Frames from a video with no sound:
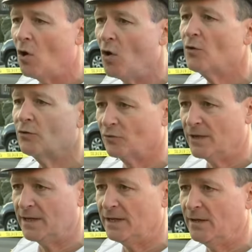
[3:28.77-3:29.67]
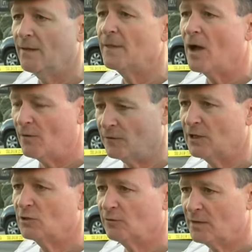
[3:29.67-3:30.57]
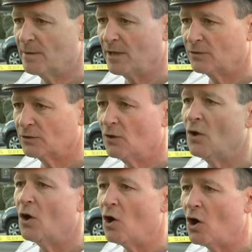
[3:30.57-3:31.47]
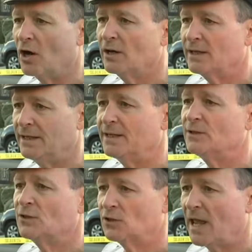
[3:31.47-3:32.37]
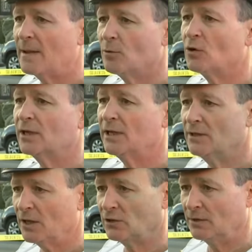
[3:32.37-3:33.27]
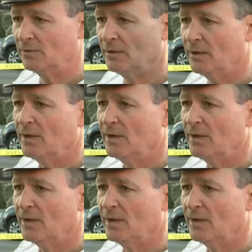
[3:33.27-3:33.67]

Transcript: All three of these females are in stable condition.